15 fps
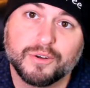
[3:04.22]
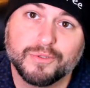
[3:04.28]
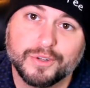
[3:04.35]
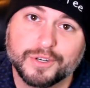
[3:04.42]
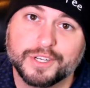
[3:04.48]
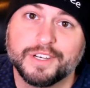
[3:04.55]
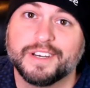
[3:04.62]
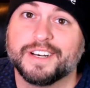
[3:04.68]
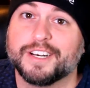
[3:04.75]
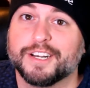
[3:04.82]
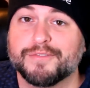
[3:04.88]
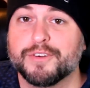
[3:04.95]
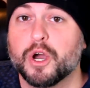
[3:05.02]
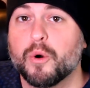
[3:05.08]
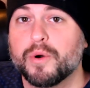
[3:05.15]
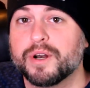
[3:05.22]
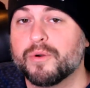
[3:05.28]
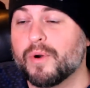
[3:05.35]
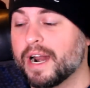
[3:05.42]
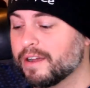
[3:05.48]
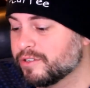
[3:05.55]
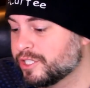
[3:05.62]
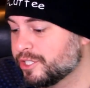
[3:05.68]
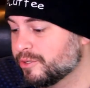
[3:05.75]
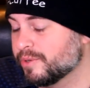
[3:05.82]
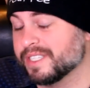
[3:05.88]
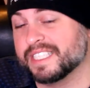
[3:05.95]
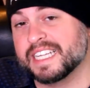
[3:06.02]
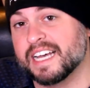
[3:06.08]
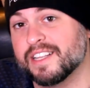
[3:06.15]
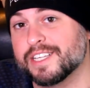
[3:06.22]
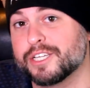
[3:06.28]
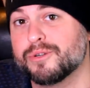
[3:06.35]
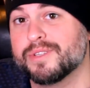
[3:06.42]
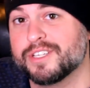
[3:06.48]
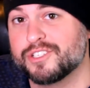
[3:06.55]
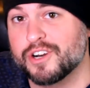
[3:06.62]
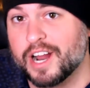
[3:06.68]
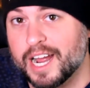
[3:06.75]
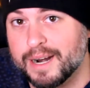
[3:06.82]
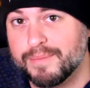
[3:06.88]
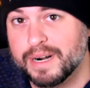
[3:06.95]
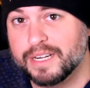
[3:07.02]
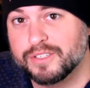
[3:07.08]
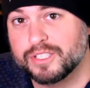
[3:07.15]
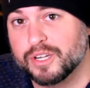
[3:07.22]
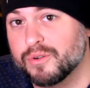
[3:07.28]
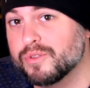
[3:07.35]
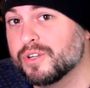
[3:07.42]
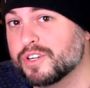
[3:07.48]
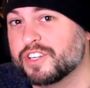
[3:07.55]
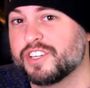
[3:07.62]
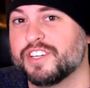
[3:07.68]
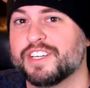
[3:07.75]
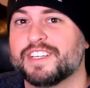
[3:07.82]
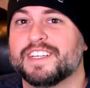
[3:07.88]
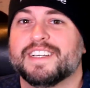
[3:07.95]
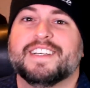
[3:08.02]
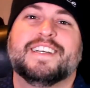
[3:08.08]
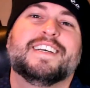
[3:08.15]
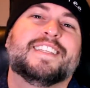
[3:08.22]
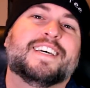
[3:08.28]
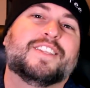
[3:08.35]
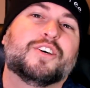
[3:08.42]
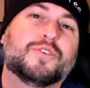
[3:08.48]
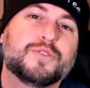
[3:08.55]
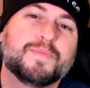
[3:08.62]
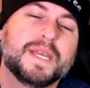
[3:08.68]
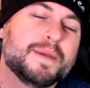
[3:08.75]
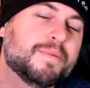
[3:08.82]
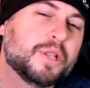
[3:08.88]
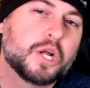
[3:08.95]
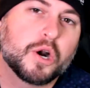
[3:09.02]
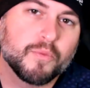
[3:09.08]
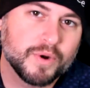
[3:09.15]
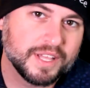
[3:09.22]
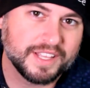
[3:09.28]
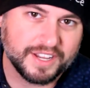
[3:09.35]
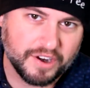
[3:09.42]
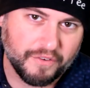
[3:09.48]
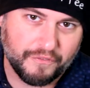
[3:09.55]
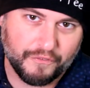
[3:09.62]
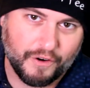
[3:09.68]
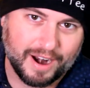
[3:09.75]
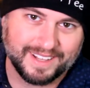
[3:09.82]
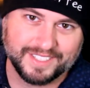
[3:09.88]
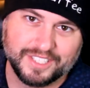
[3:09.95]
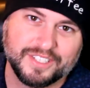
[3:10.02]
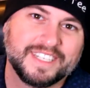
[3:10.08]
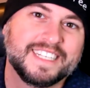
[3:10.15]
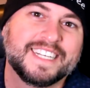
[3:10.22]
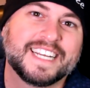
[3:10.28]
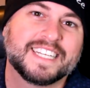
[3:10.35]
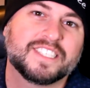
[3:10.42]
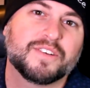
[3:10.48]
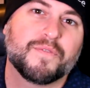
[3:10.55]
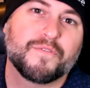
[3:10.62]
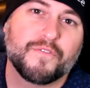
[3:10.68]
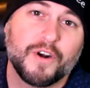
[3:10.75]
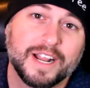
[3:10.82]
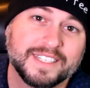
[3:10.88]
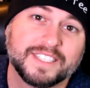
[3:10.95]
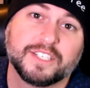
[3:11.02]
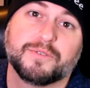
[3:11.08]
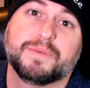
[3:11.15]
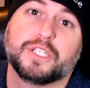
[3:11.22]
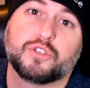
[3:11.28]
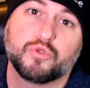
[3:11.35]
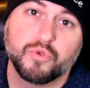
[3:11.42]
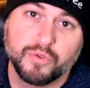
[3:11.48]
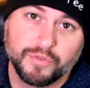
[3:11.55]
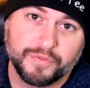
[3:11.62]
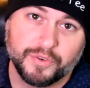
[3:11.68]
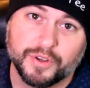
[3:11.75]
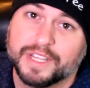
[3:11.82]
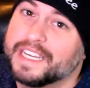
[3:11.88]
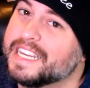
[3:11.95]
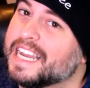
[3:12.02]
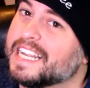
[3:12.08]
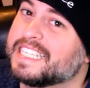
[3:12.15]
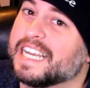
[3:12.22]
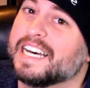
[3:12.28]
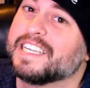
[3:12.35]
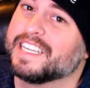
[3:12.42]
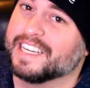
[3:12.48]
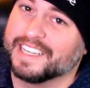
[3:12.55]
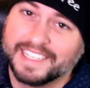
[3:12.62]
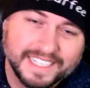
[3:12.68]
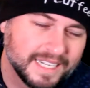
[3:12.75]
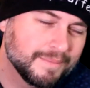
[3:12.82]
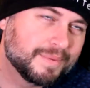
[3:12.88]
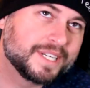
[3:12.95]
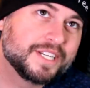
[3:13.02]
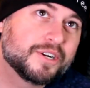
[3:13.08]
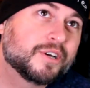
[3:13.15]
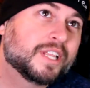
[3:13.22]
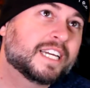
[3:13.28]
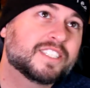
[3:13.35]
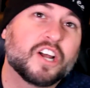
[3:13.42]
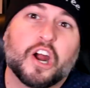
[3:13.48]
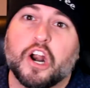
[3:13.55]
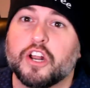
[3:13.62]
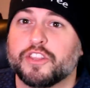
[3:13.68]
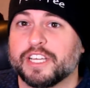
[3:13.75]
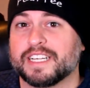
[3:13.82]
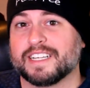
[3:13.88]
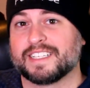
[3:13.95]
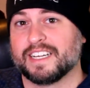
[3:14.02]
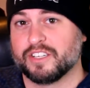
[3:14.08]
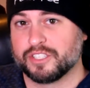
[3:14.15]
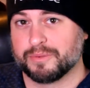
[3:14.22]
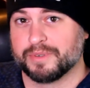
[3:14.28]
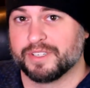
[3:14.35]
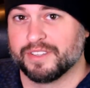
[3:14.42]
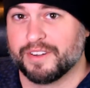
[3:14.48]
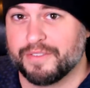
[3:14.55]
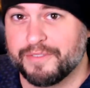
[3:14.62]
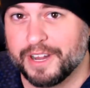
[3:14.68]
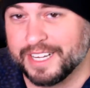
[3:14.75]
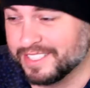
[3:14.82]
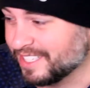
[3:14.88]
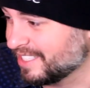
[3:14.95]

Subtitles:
don't look good. And if no one around you is telling you that your eyebrows don't look good, then those people aren't really your friends. You need to get some friends that'll be truthful and tell you. But you know, that's a hard thing to tell someone to their face,